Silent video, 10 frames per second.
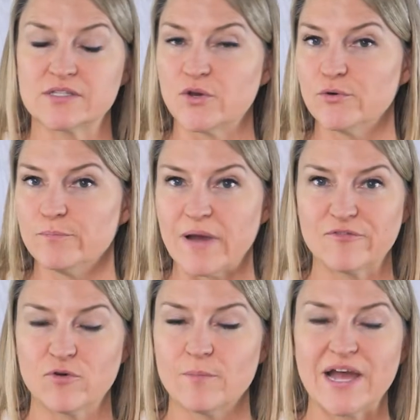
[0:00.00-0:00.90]
So my,
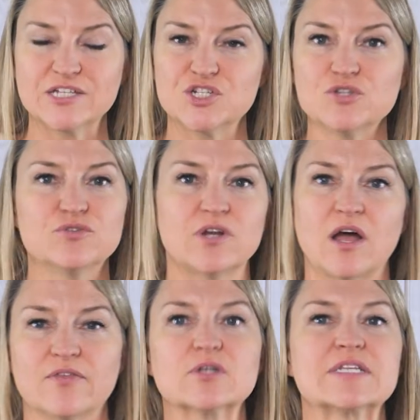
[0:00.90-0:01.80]
for my children
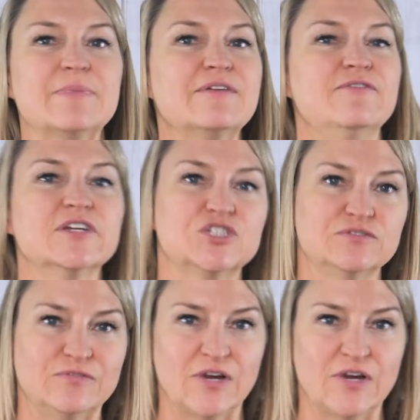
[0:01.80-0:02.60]
authors and my fiction